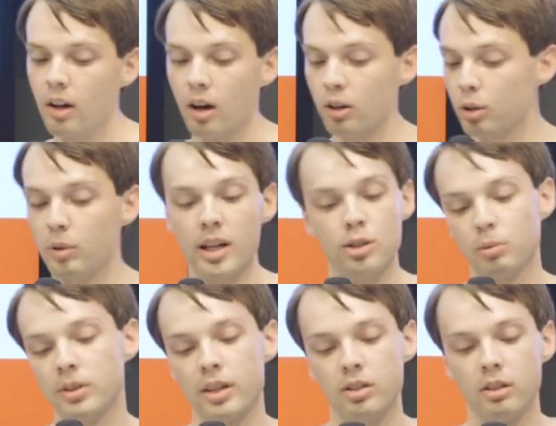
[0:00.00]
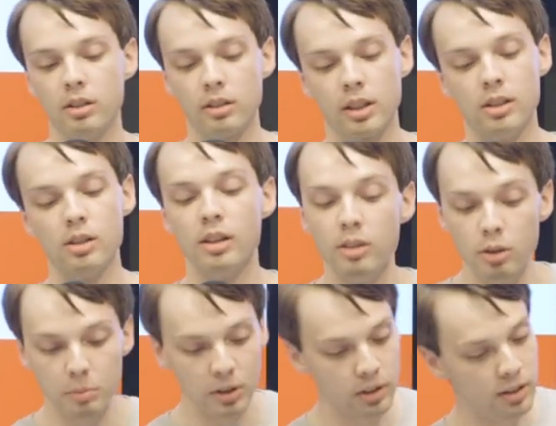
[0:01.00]
Otherwise, we're destined to
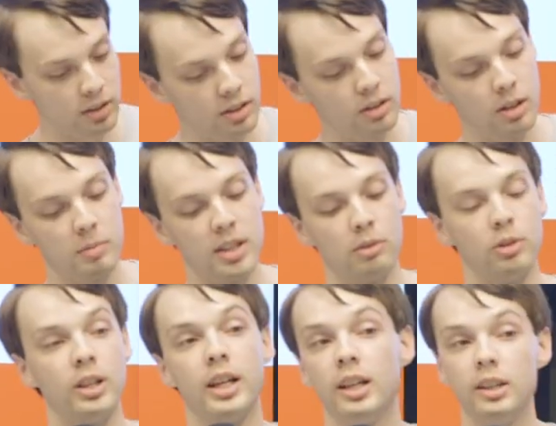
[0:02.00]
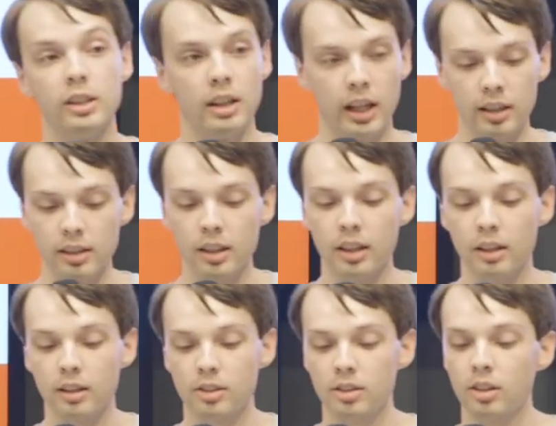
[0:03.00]
continue building systems that will alienate
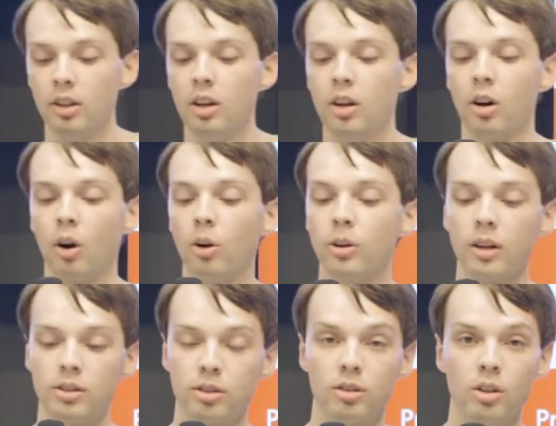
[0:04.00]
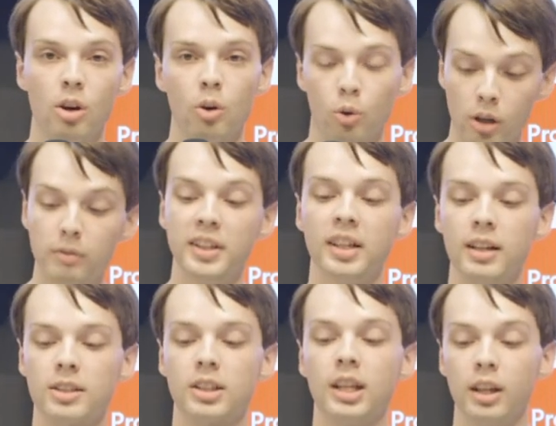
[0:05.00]
us, hurt us, or even get
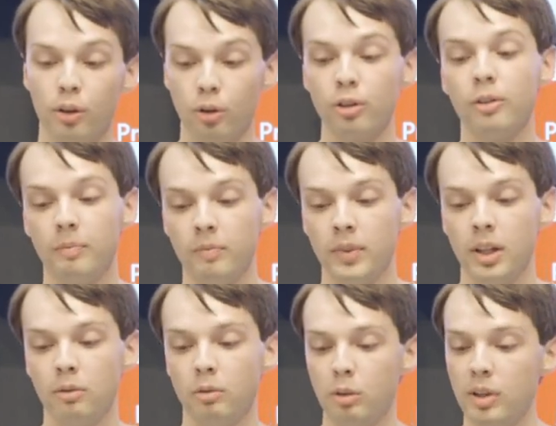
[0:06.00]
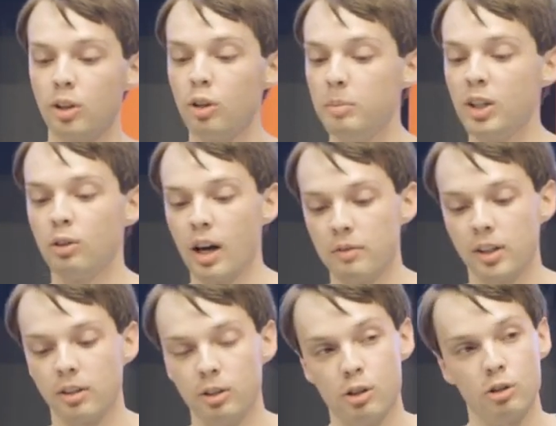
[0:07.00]
us killed, when we could be
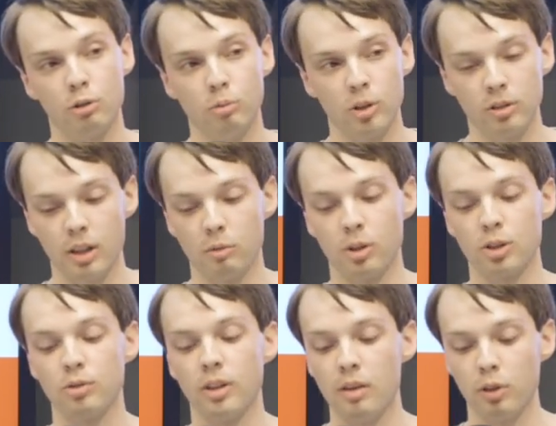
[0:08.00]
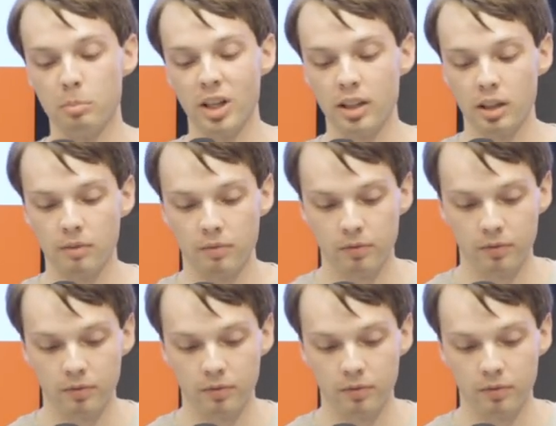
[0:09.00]
crafting a digital world that works for everybody.